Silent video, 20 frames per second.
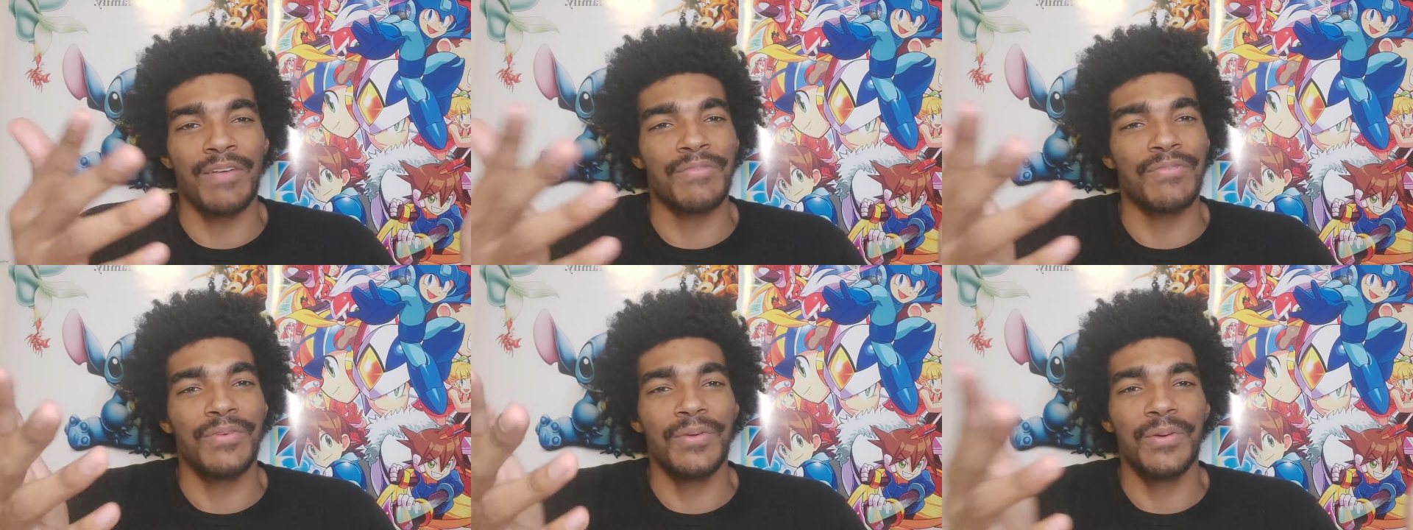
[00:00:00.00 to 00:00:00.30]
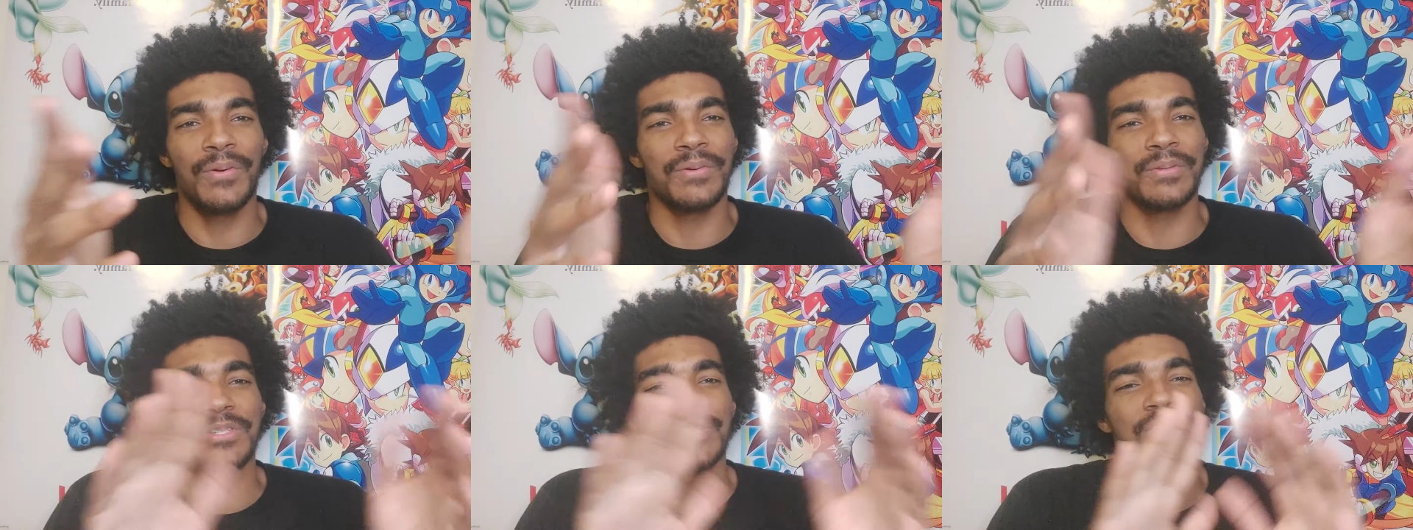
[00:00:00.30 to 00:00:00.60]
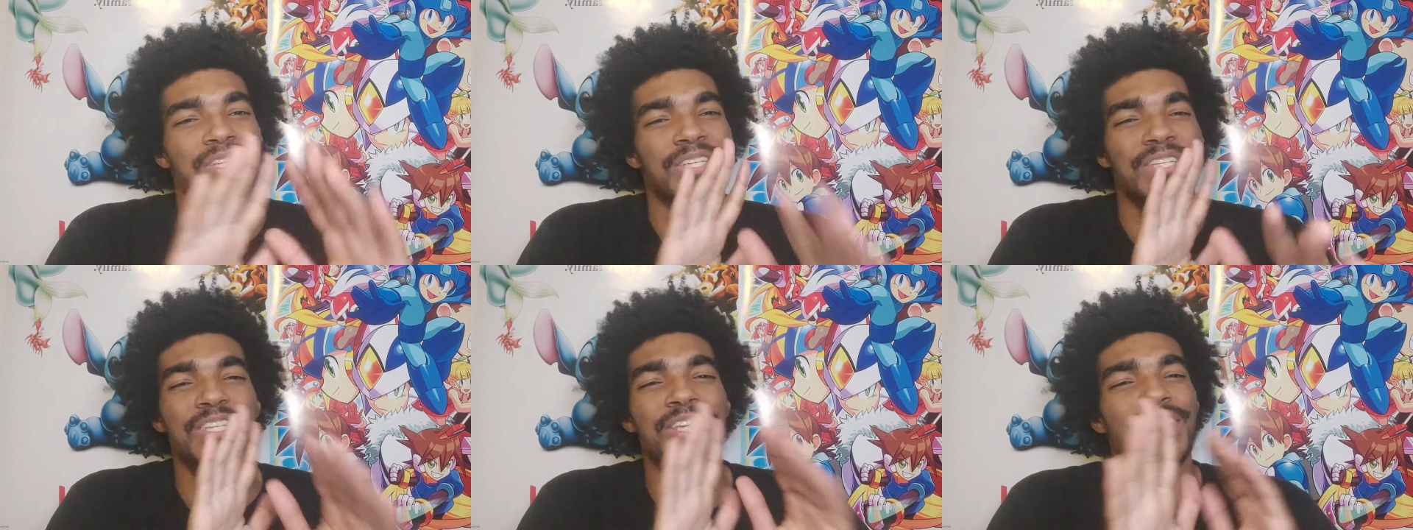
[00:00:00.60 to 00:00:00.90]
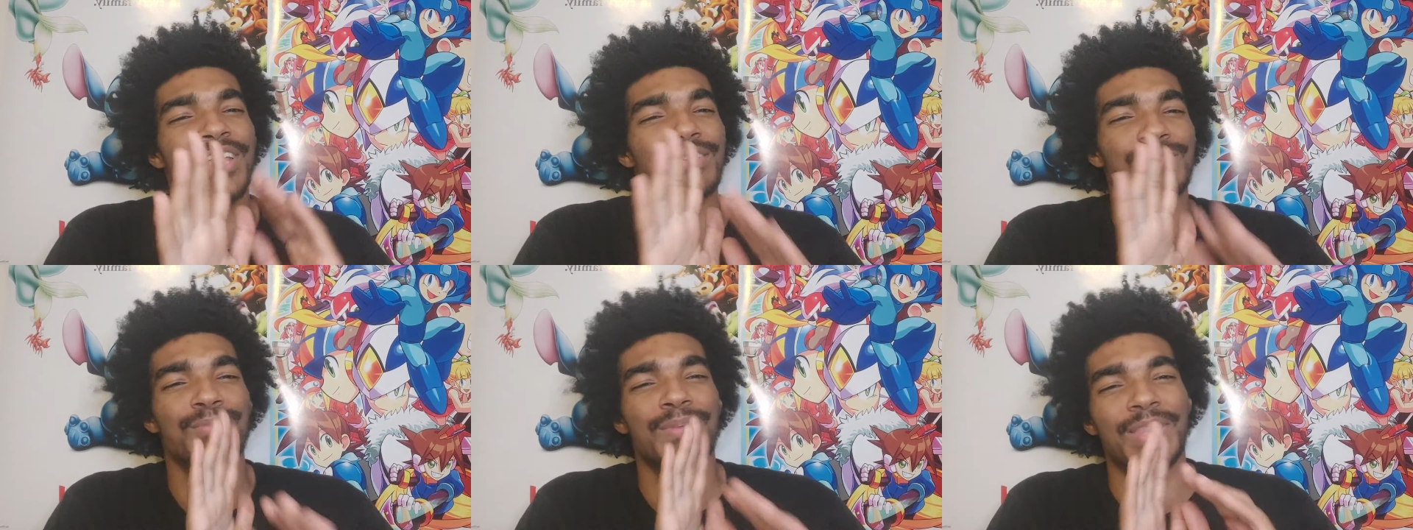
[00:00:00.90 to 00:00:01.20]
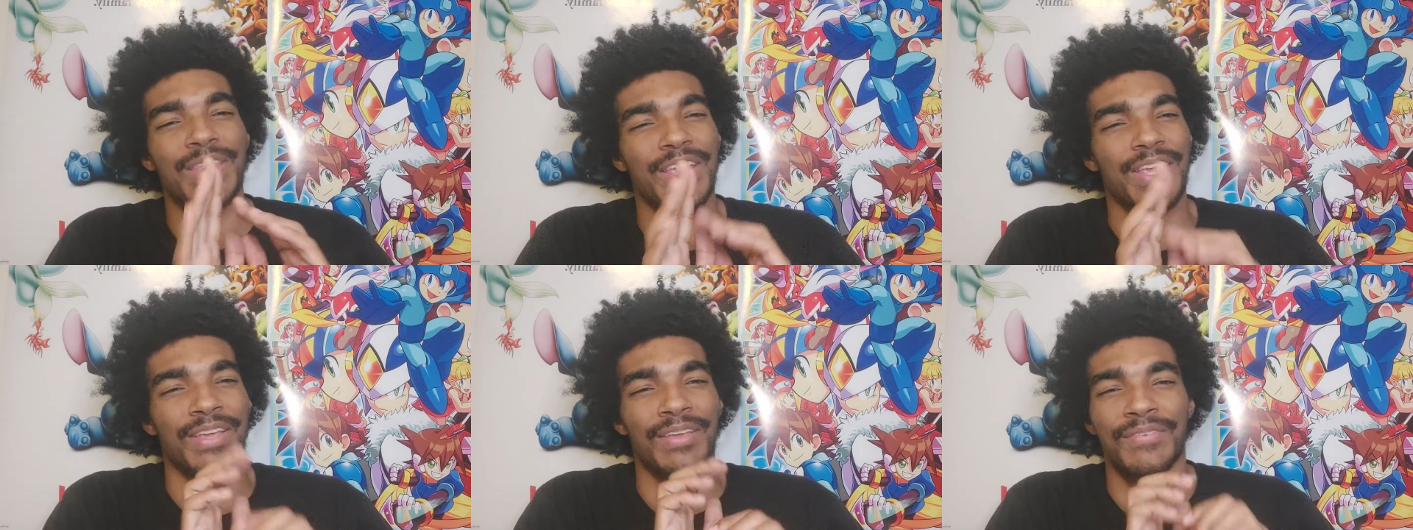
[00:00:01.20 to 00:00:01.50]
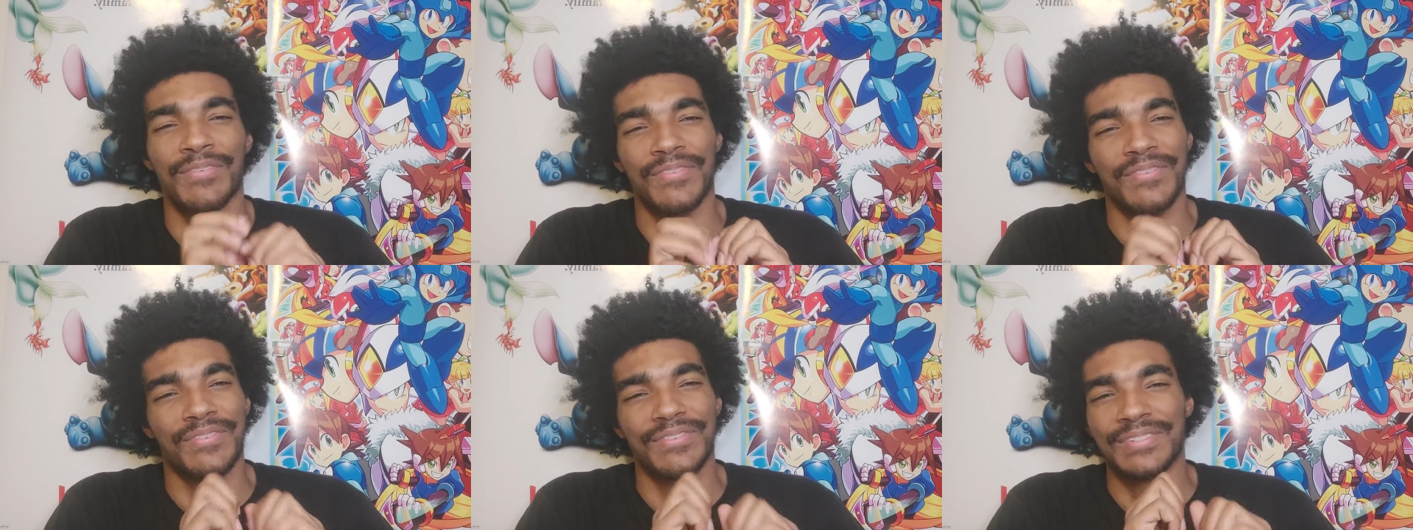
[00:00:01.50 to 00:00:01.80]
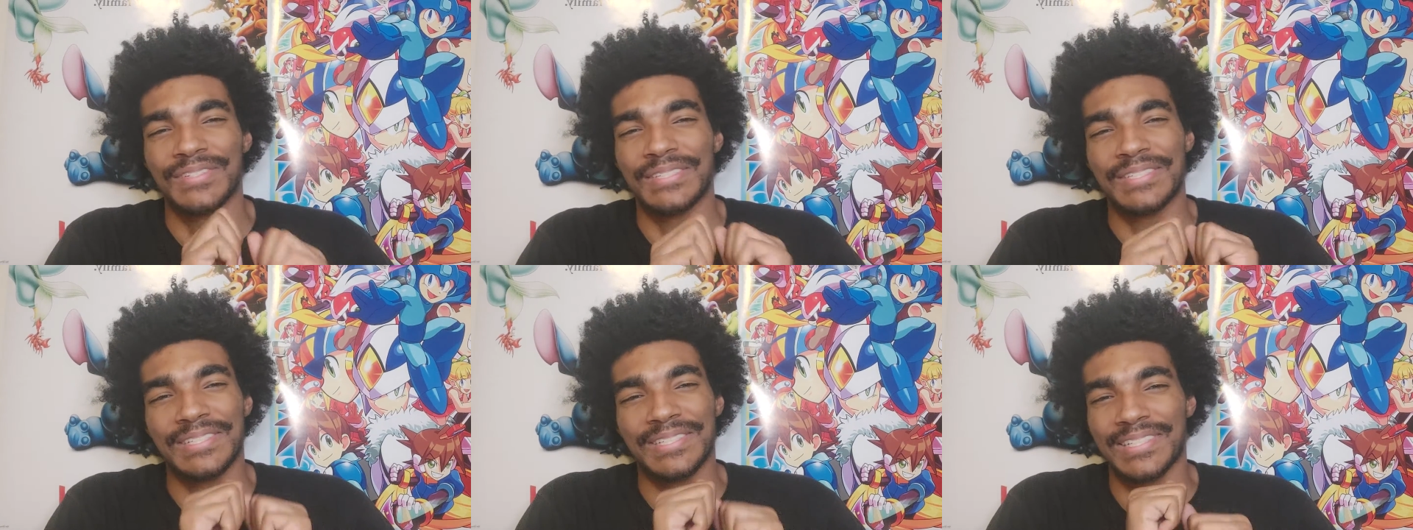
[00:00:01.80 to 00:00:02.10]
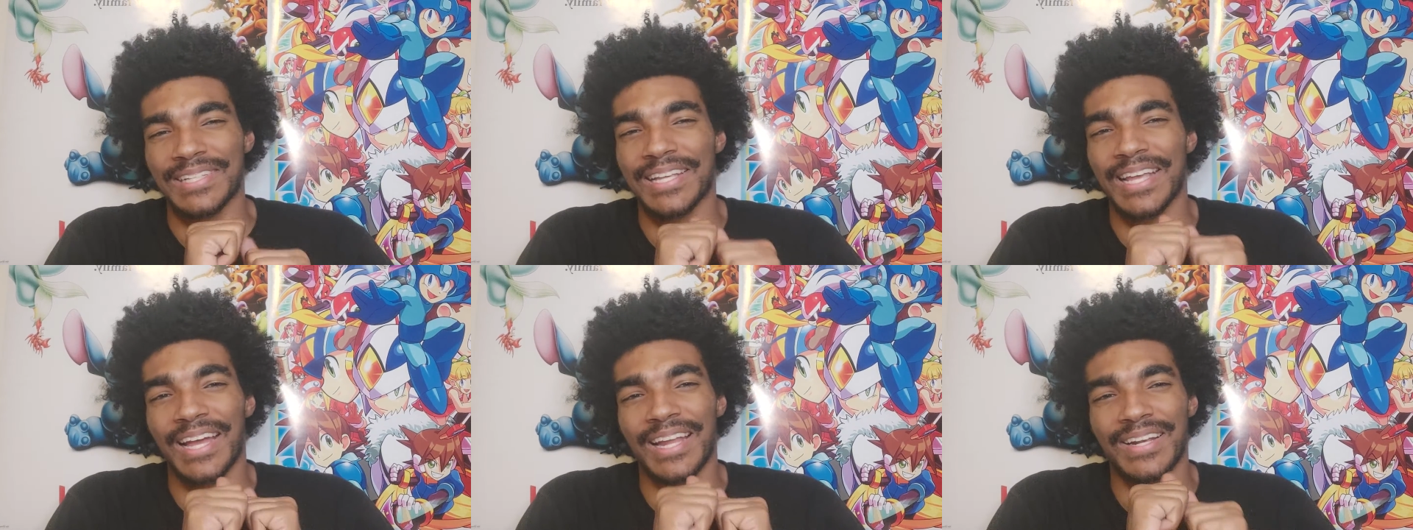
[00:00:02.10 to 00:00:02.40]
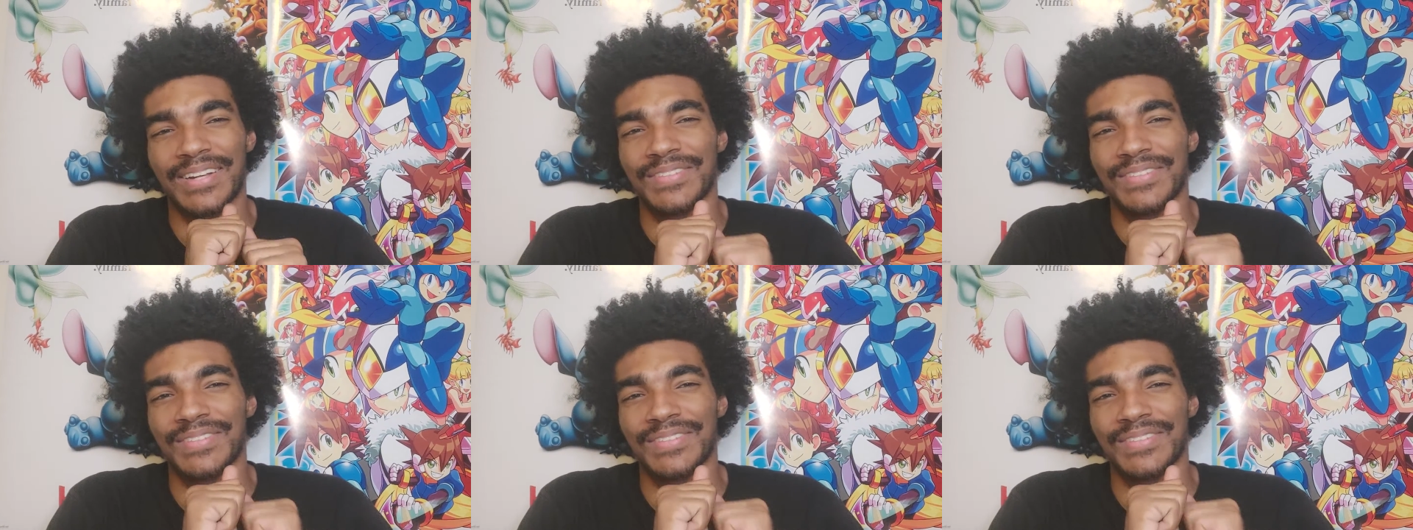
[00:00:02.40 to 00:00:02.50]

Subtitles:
feel she gives me the kind